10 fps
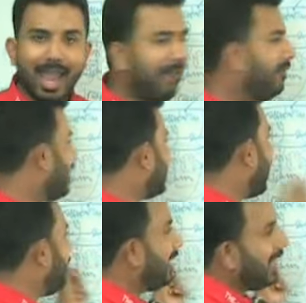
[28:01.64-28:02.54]
Every
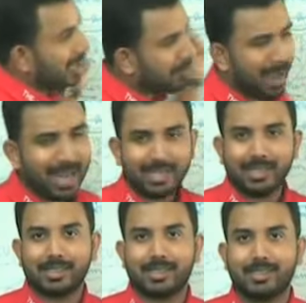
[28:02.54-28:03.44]
7 days
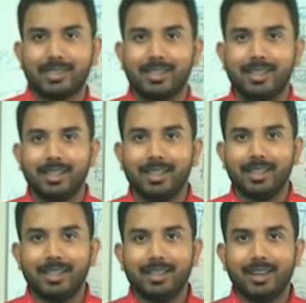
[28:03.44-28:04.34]
matters.
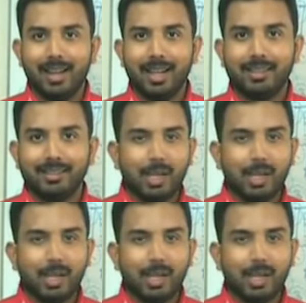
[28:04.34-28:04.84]
Alright?